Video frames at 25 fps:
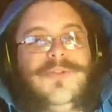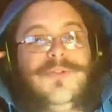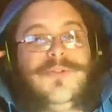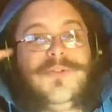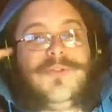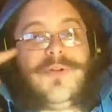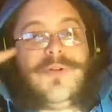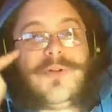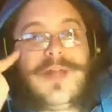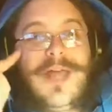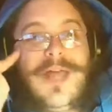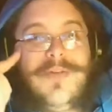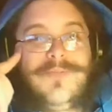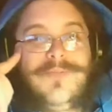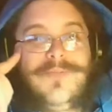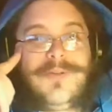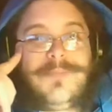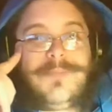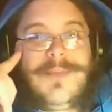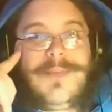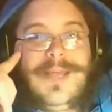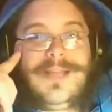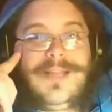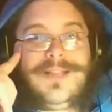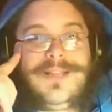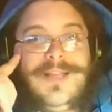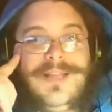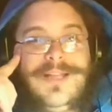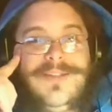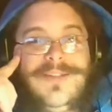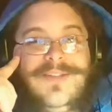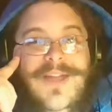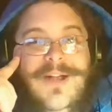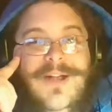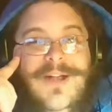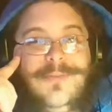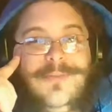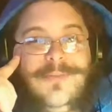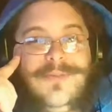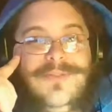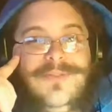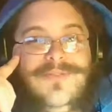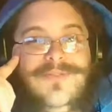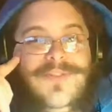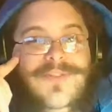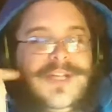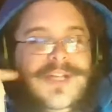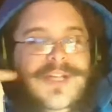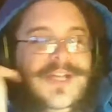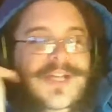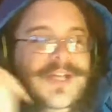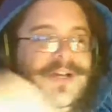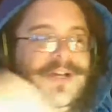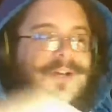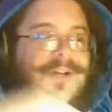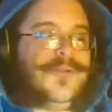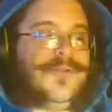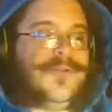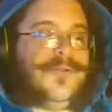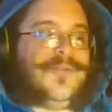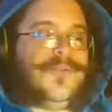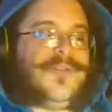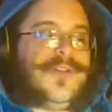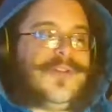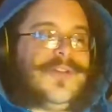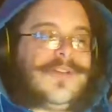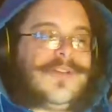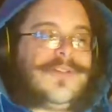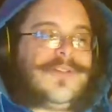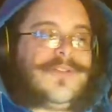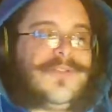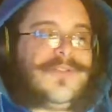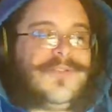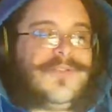so you don't have to make like terrible fucking acoustic,